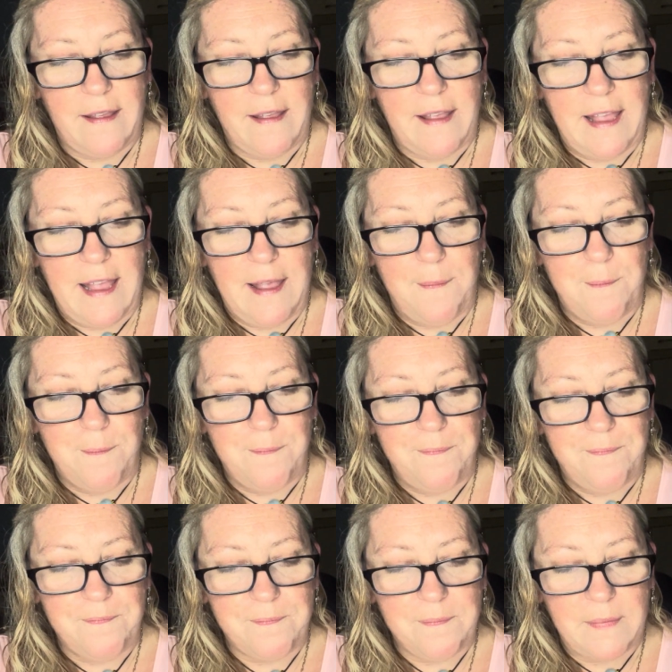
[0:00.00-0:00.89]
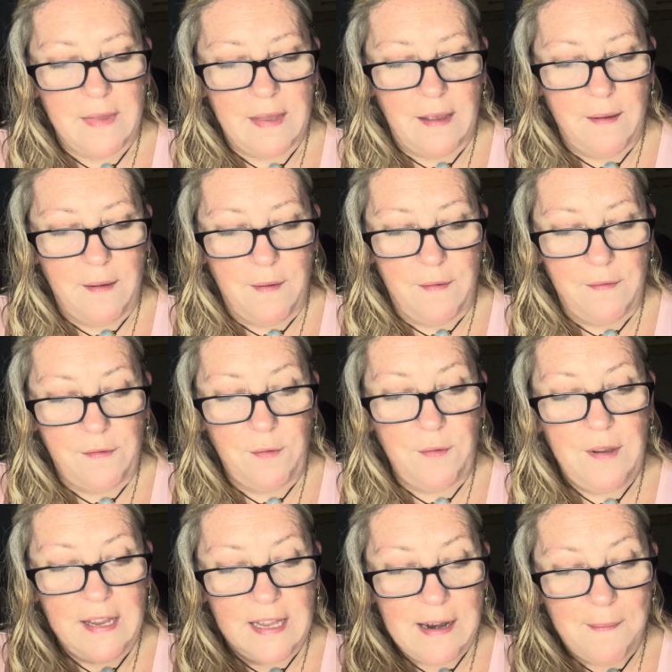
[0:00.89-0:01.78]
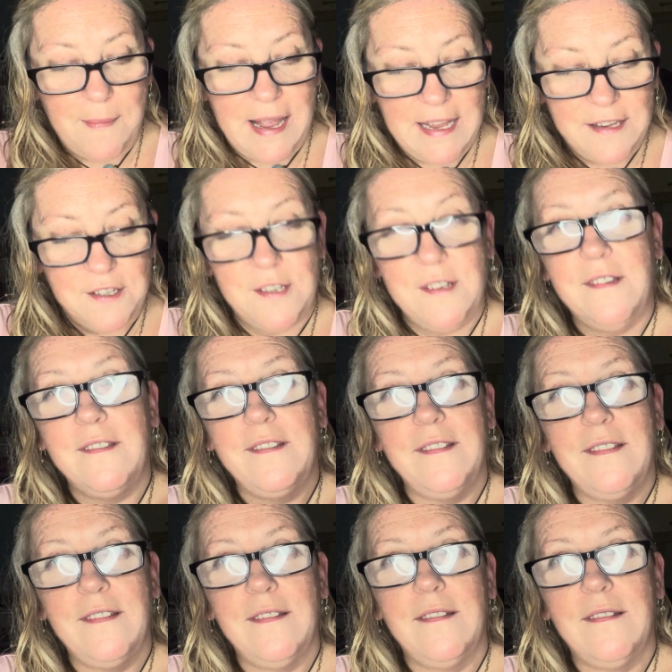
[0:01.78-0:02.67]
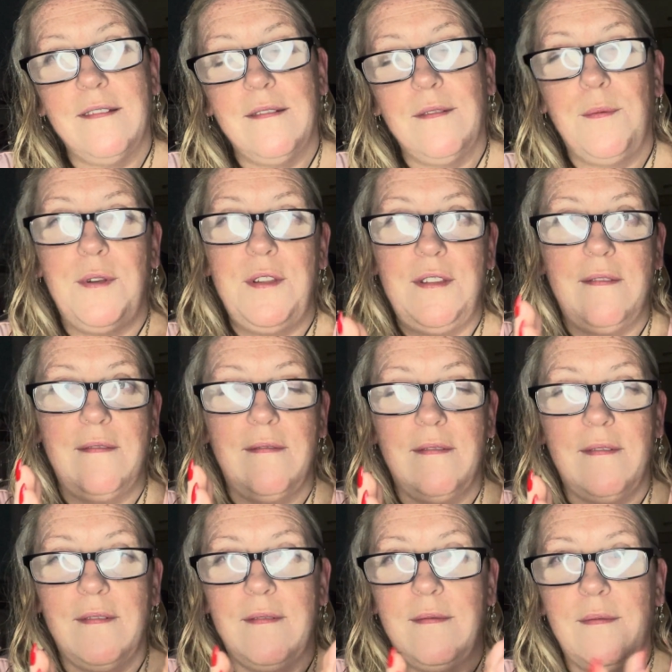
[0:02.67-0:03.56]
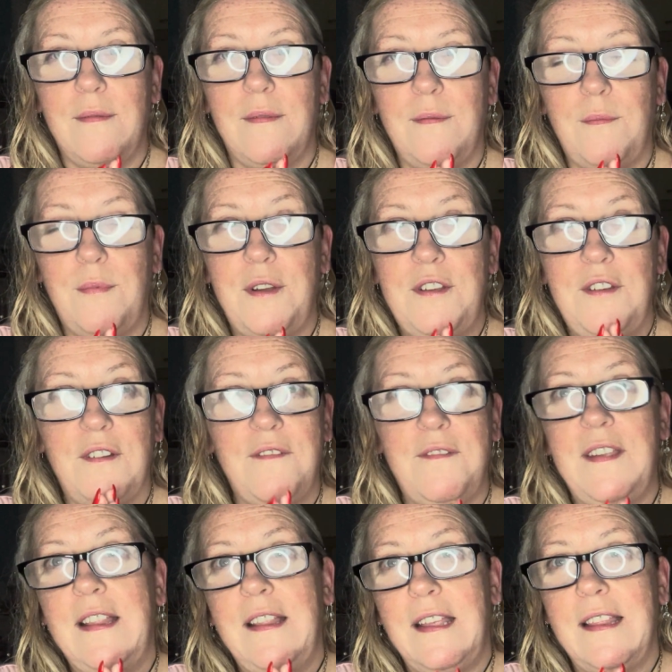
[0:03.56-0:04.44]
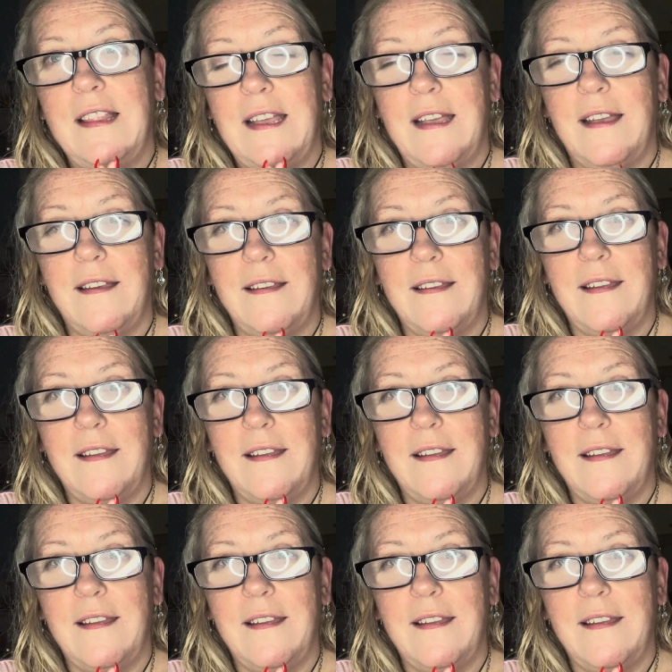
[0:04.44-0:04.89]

So you can imagine when you're feeling that,